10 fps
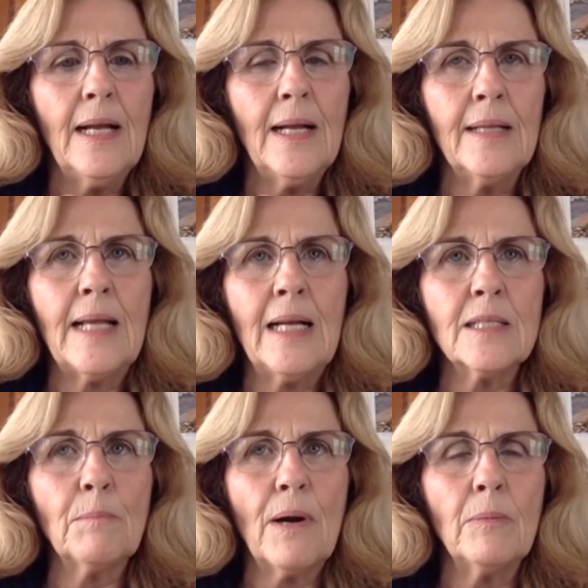and
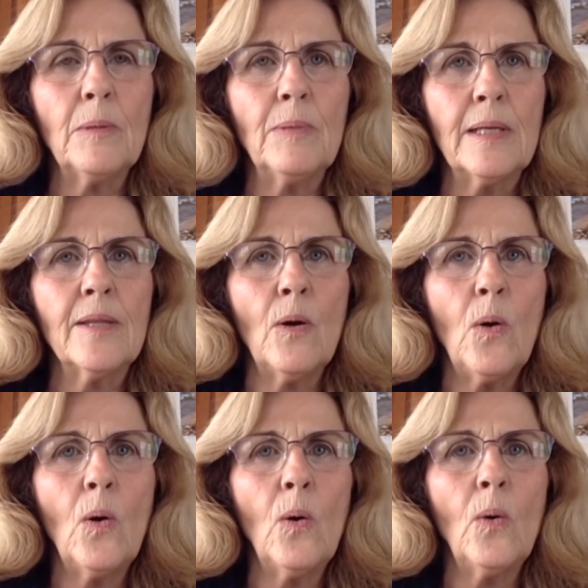that's probably the
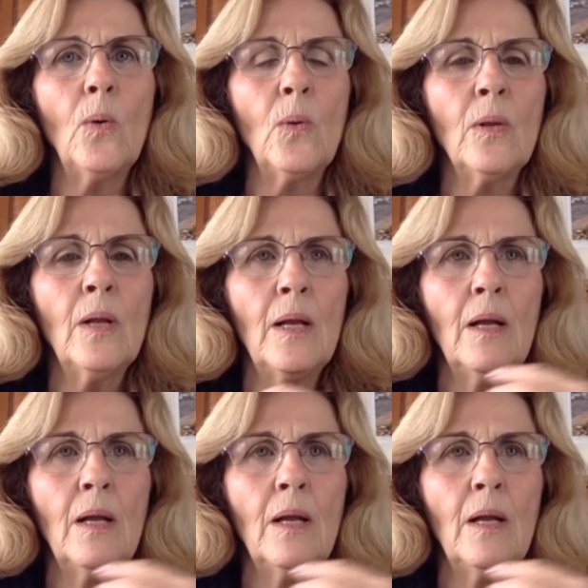whole